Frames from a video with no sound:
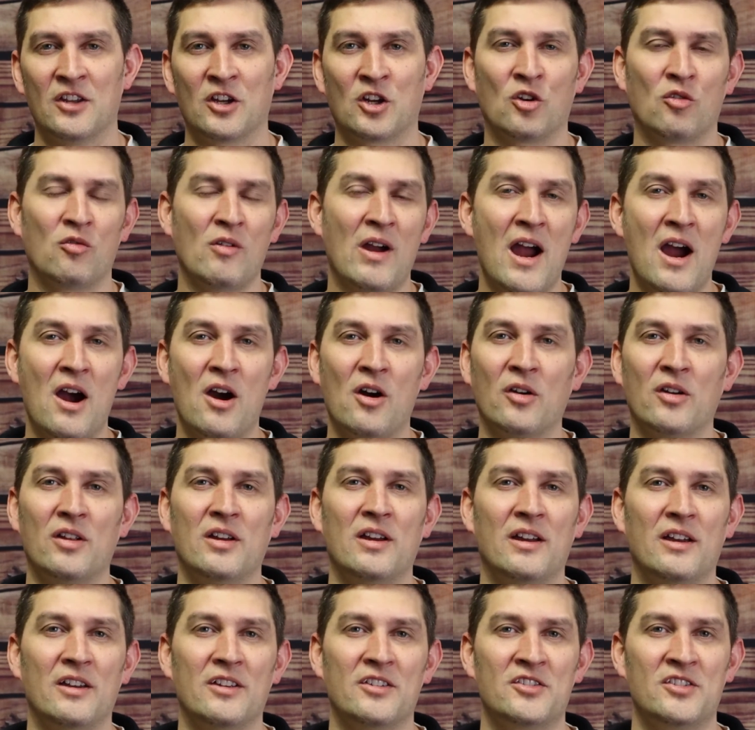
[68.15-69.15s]

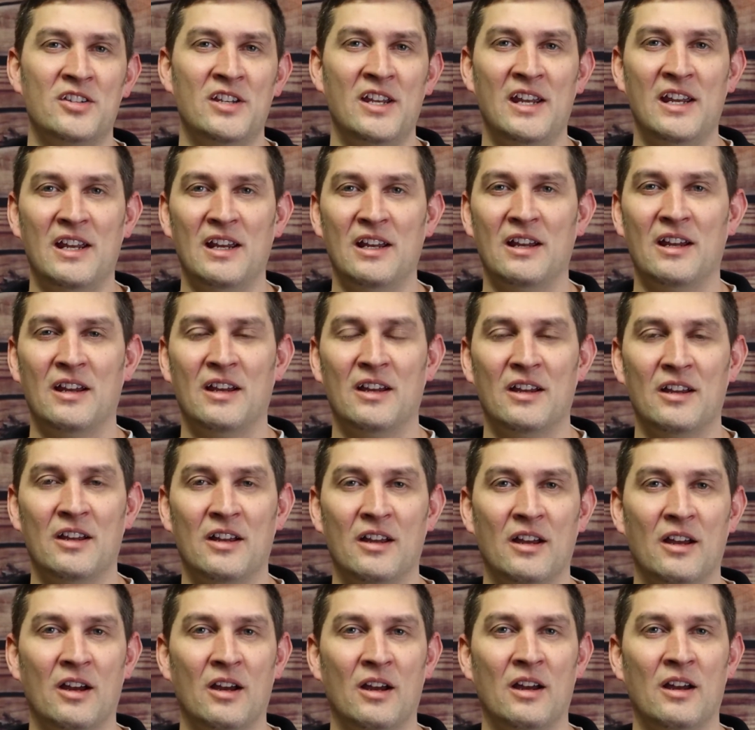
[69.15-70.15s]
crowd, seeing
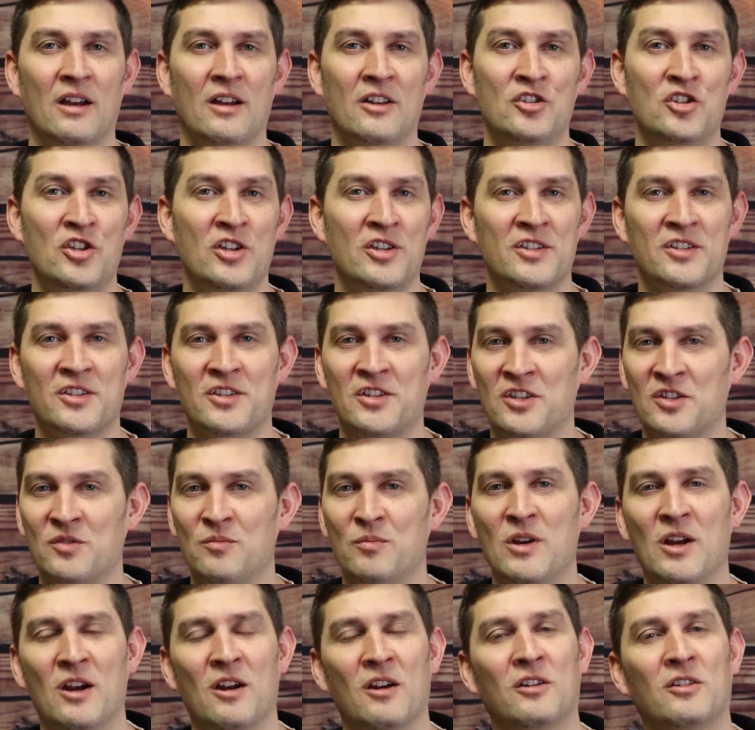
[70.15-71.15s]
Jesus'
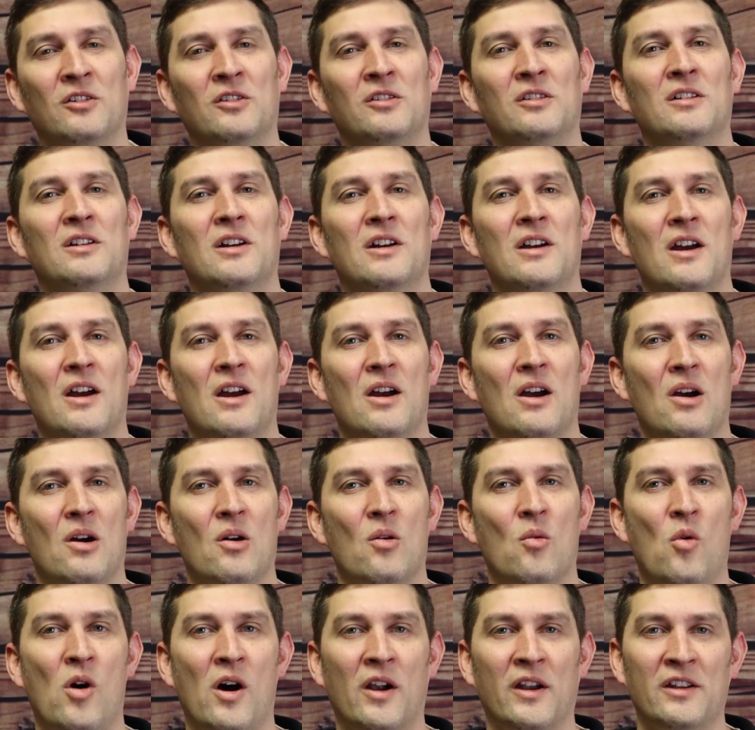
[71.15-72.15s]
miracle,
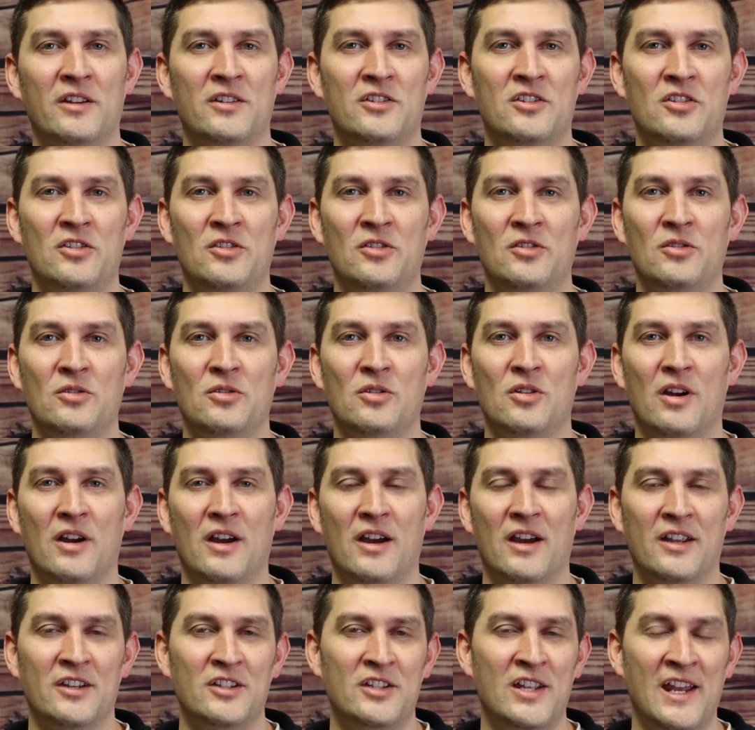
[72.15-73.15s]
wanted to
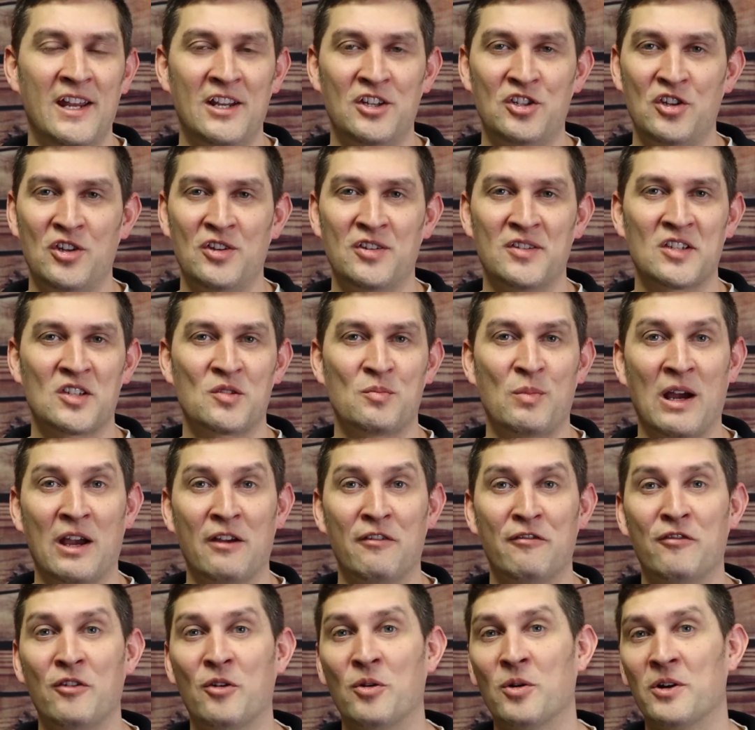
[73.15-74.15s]
take Jesus
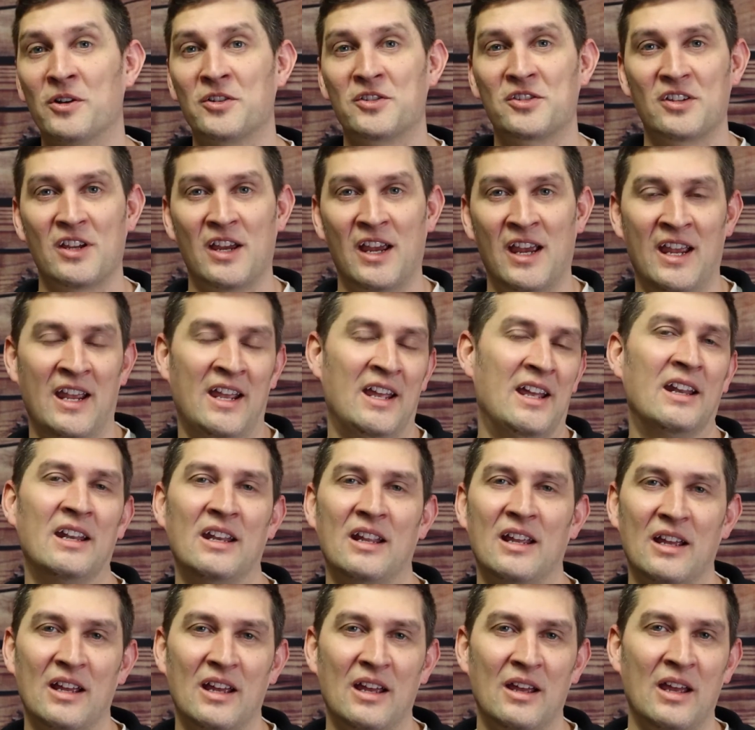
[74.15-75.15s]
by force
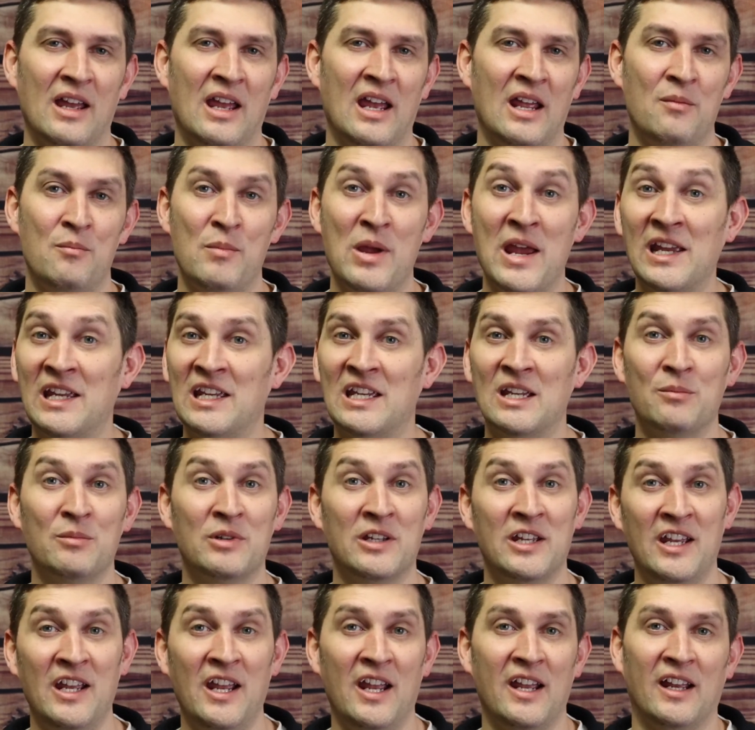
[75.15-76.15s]
and make
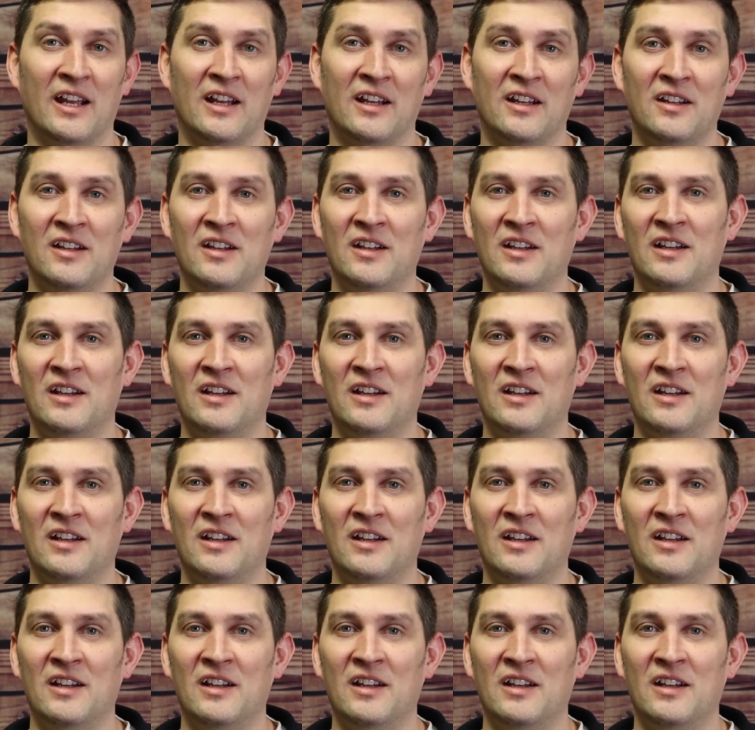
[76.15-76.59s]
him king.